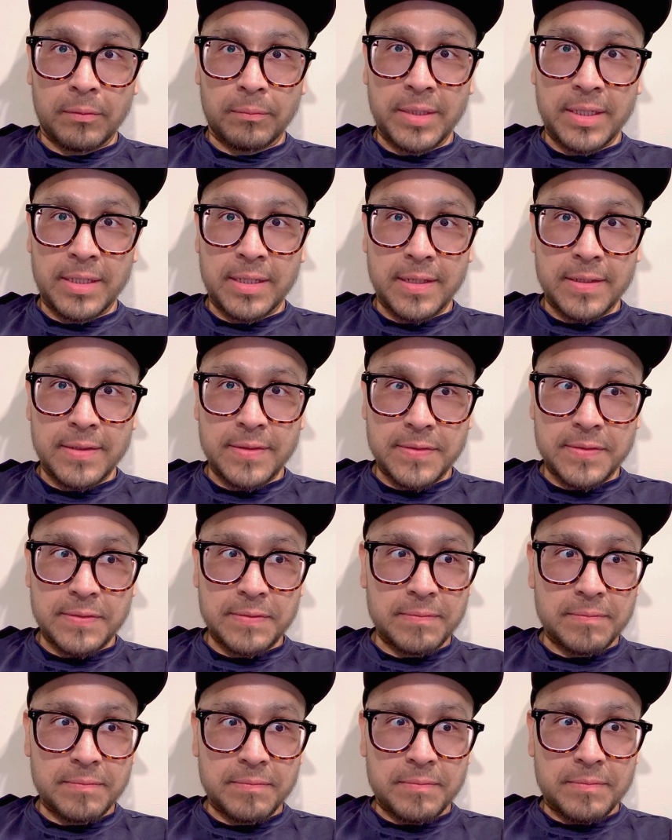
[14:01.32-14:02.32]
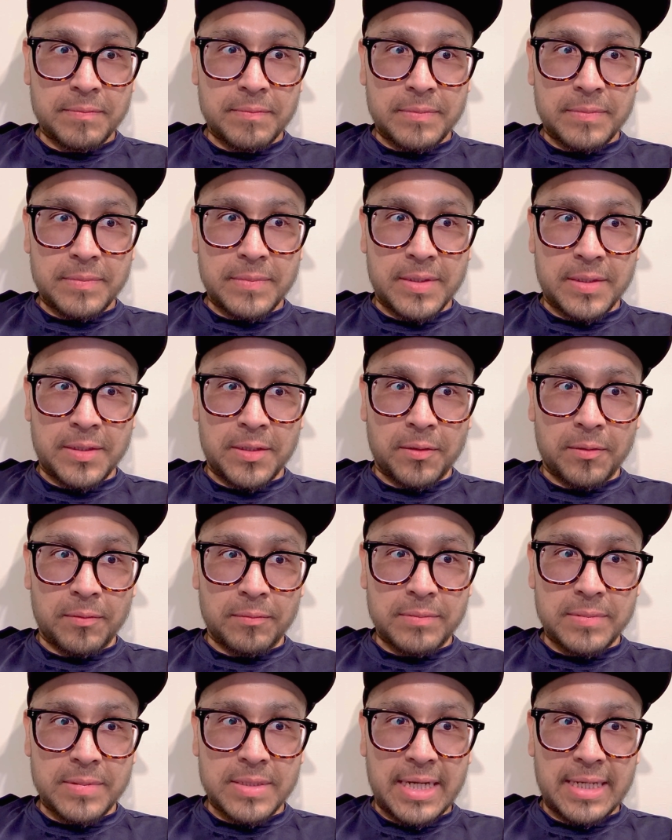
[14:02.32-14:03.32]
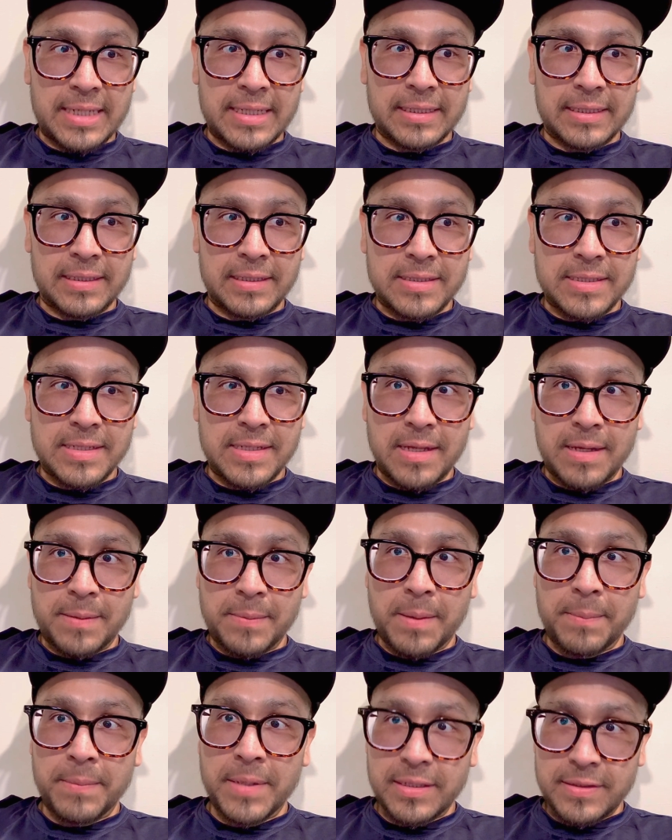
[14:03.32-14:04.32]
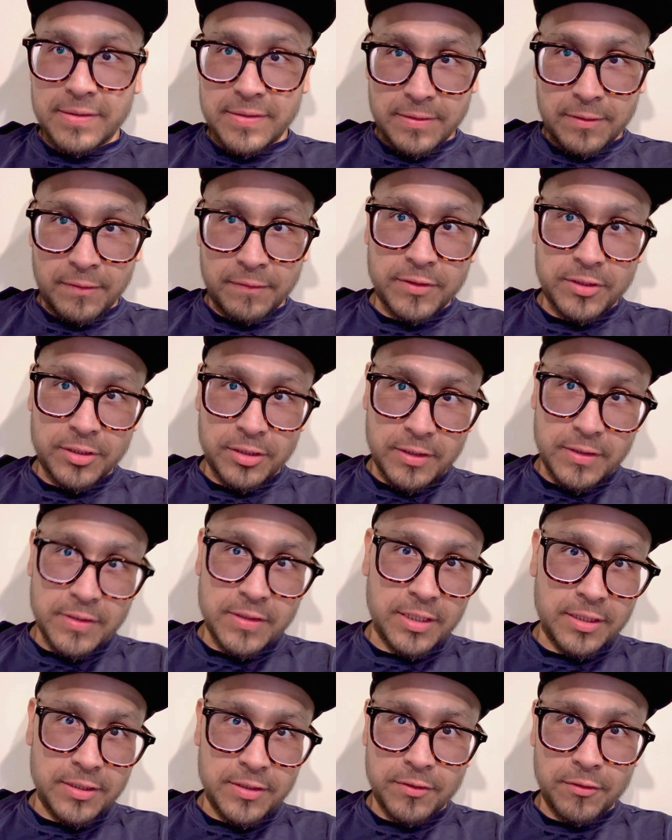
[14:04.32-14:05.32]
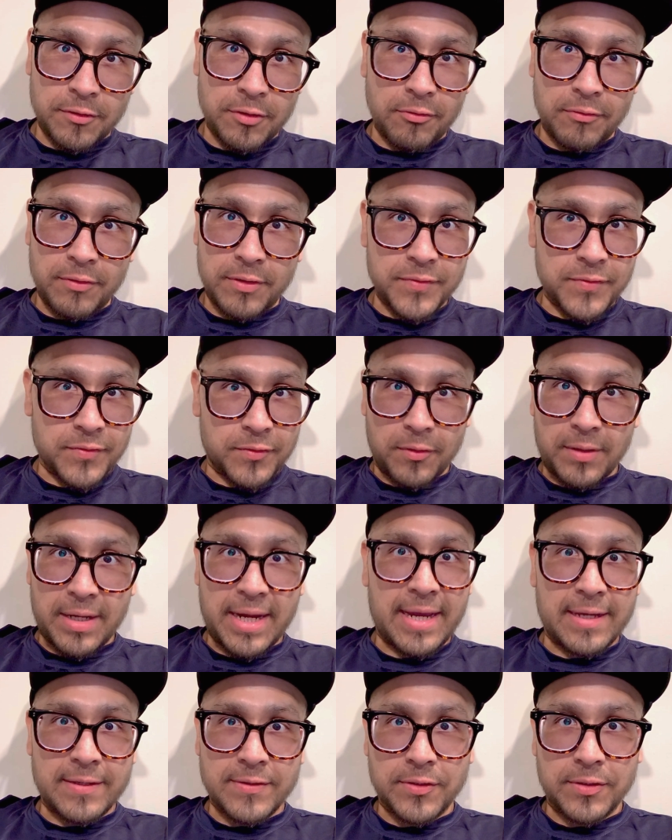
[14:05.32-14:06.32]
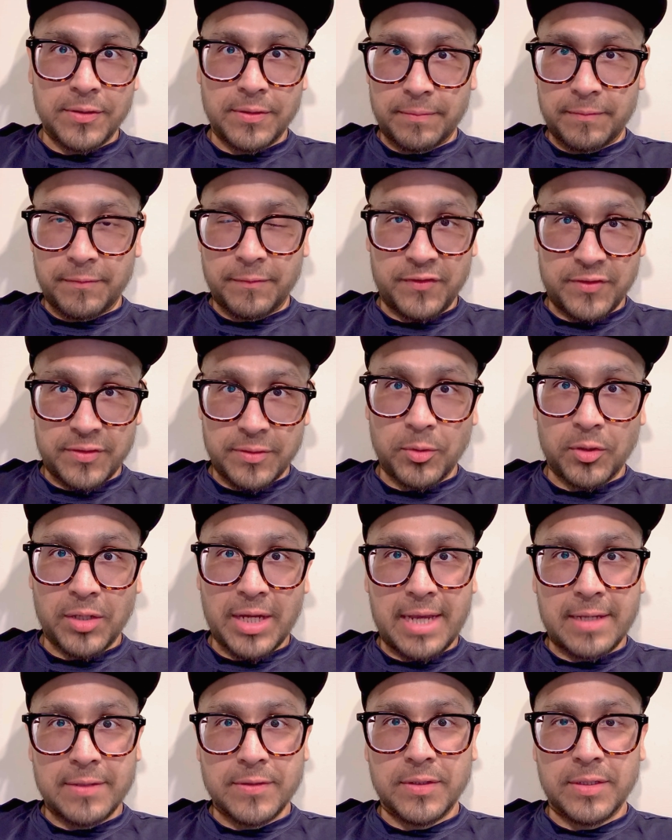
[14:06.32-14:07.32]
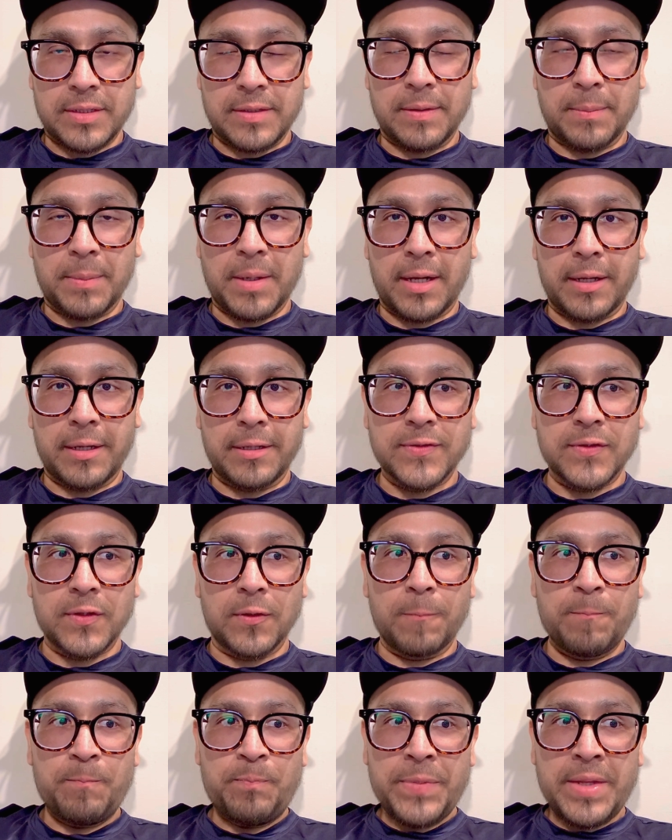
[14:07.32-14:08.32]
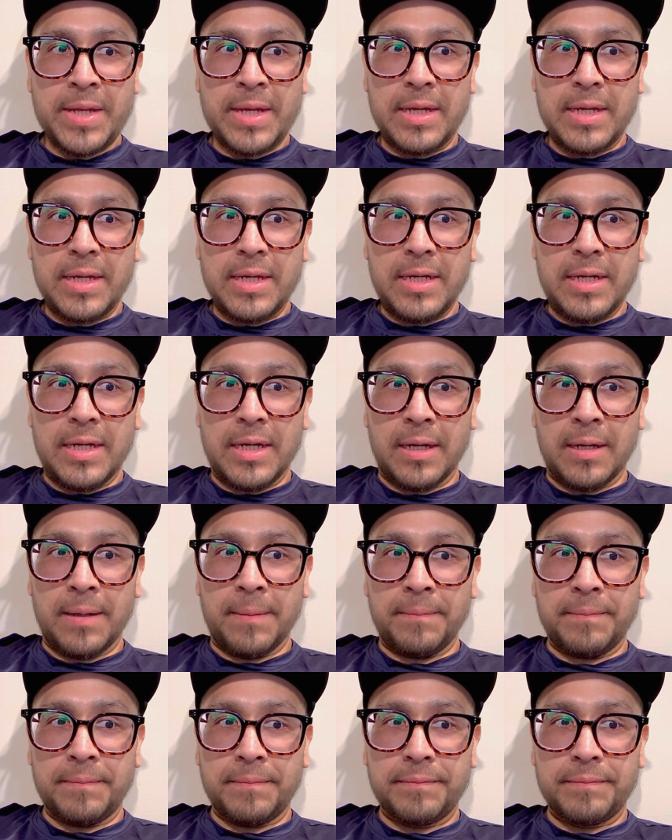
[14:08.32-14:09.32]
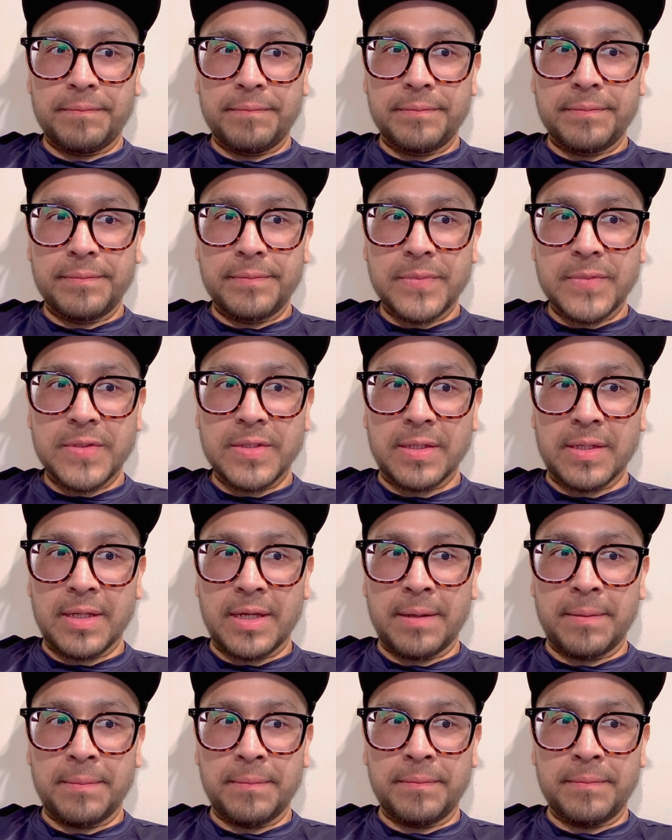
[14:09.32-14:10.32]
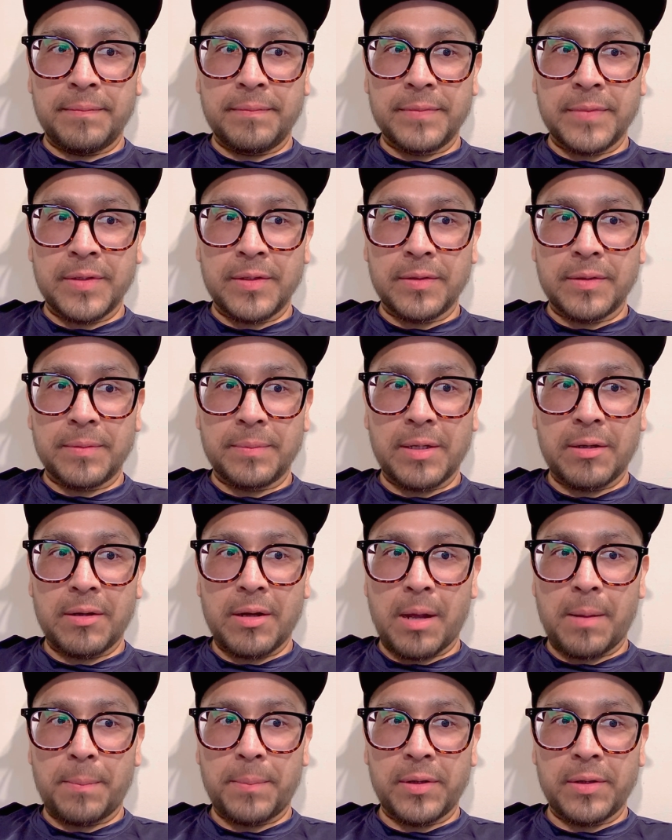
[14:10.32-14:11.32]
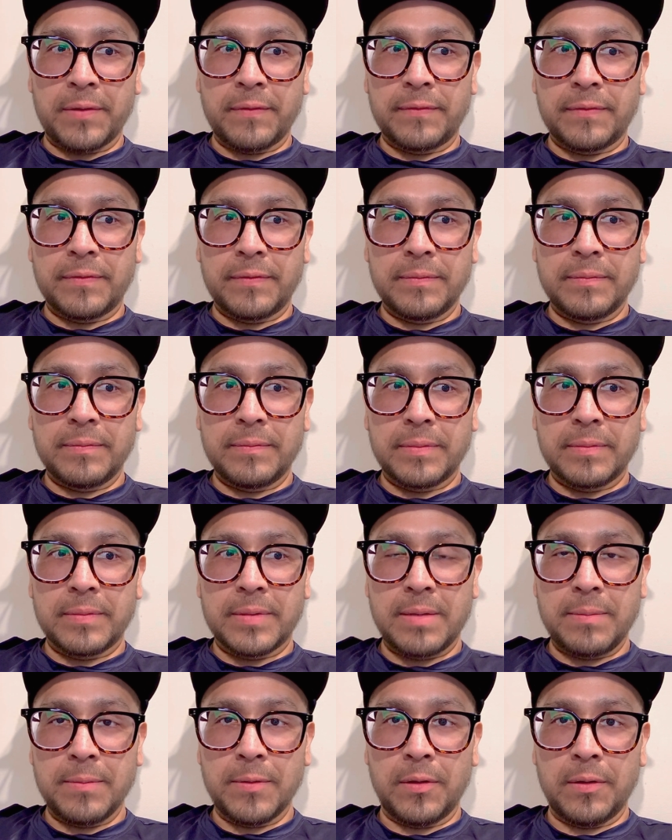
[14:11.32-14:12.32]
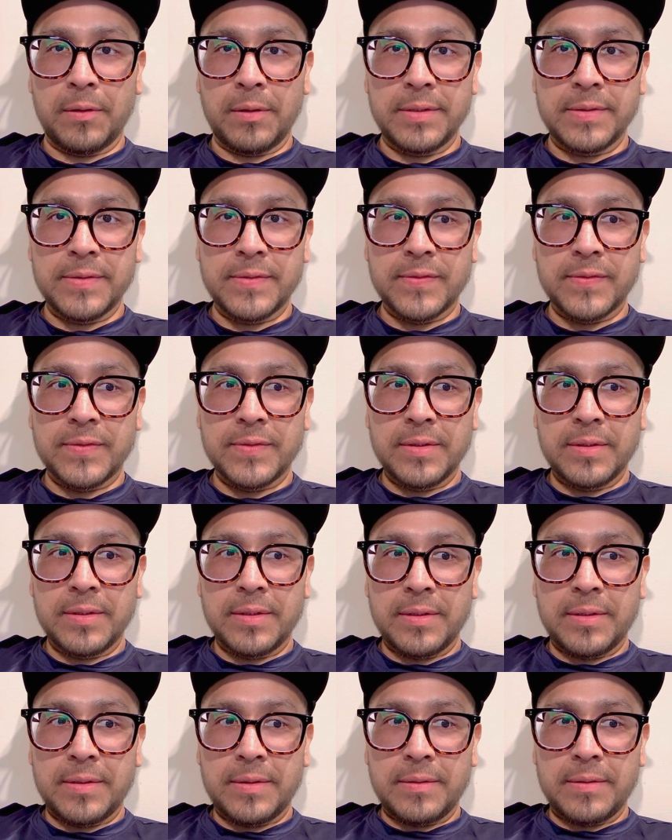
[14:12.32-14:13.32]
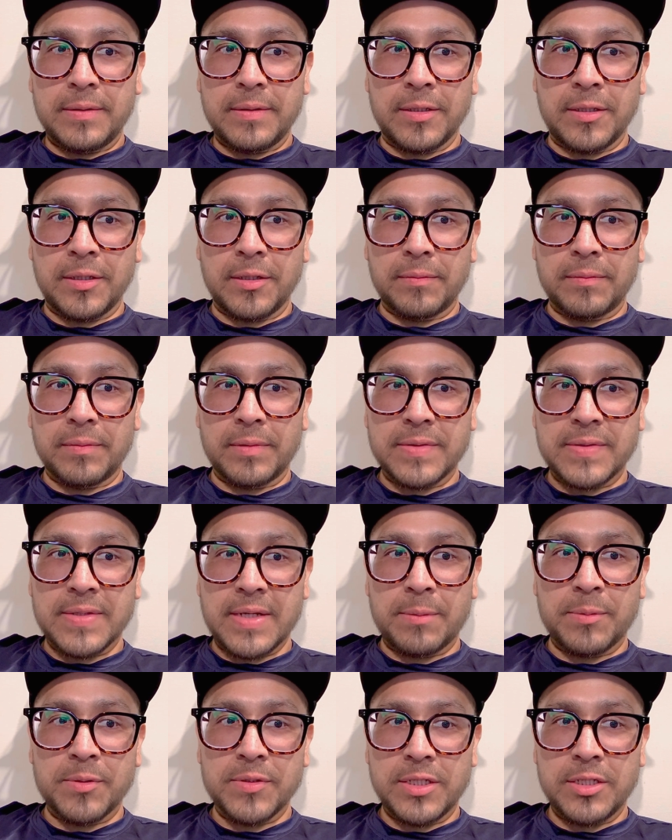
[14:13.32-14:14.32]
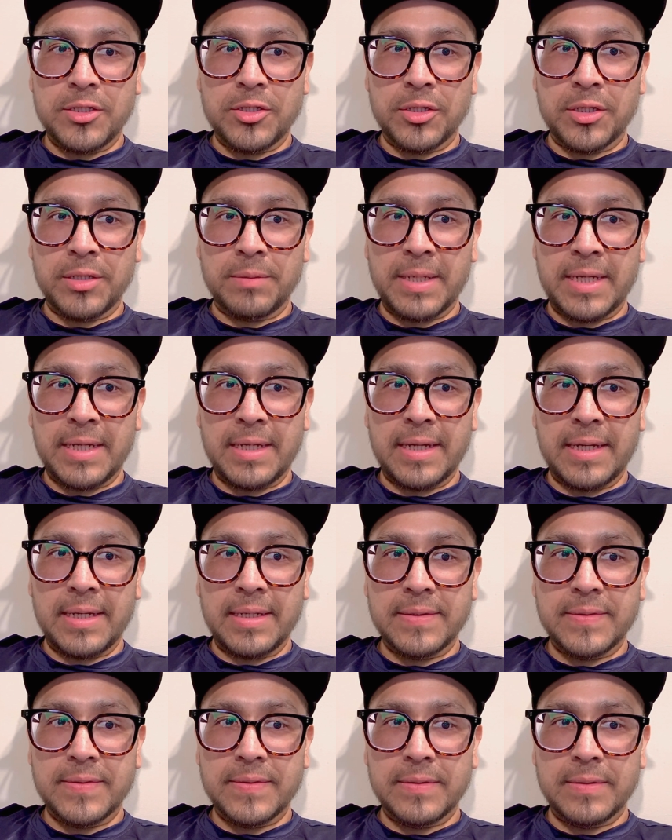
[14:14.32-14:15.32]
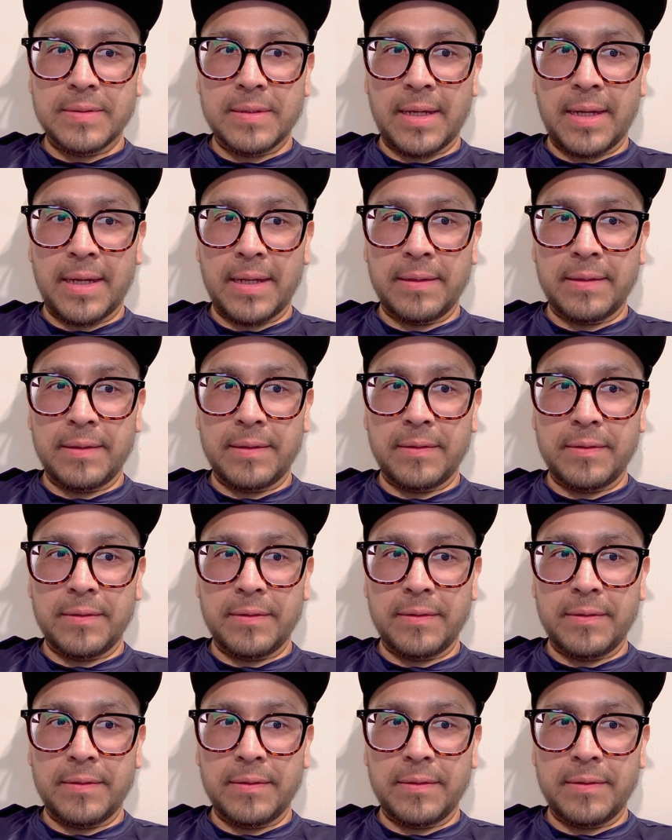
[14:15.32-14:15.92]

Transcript: because, technically to them, I'm at officially stage 0. There's no cancer, visible cancer in the body. So to them, the perioperative chemo is, the standard procedure in my case, and